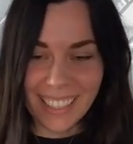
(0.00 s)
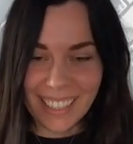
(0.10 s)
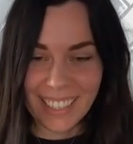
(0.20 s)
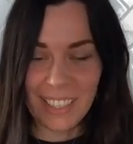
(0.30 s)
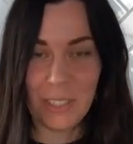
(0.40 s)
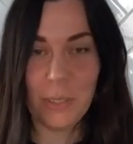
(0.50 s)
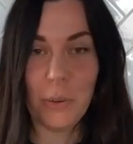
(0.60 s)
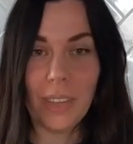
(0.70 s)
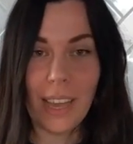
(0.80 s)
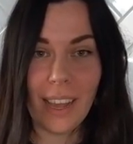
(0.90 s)
I was so
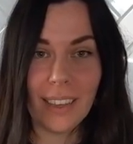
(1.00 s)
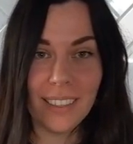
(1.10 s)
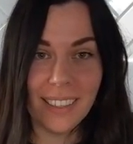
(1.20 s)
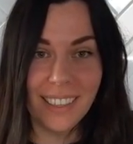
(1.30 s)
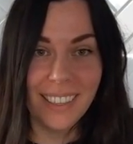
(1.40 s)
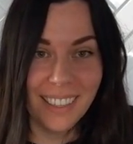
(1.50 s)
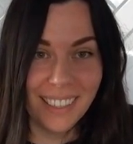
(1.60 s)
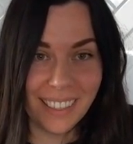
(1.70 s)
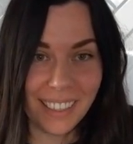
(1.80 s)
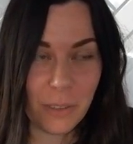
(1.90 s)
loud.
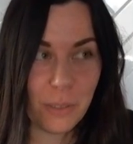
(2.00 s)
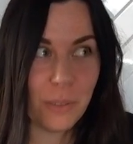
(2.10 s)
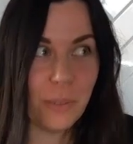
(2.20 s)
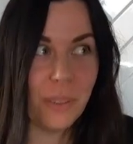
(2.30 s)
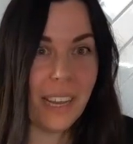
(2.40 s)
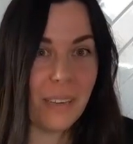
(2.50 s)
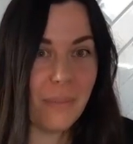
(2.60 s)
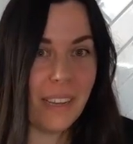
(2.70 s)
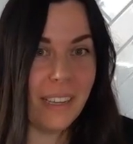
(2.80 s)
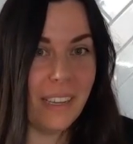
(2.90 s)
I was so loud in
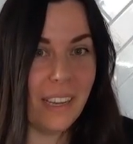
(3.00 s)
my ear.